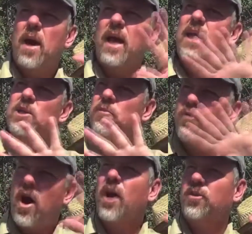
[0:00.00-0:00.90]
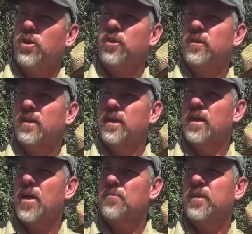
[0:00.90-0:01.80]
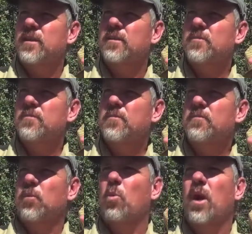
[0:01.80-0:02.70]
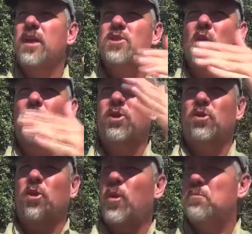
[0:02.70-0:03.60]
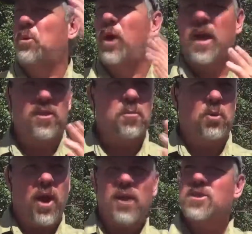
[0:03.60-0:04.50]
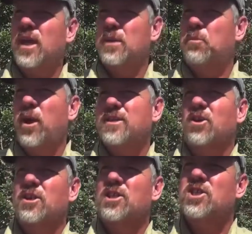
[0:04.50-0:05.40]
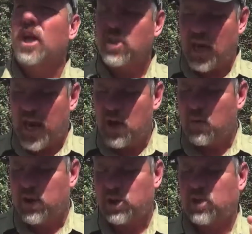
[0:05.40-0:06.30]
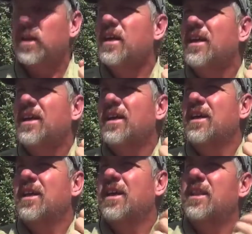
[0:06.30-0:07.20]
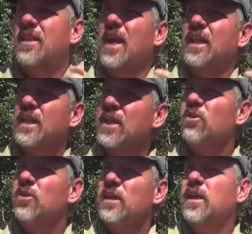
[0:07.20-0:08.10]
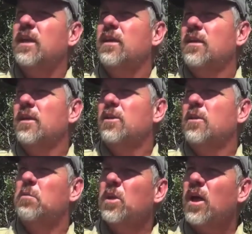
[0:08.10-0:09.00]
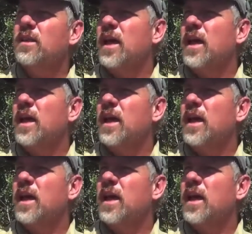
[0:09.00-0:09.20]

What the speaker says: his Father in heaven for what he's going through, and the prayers that he prays are in such anguish that literally the blood that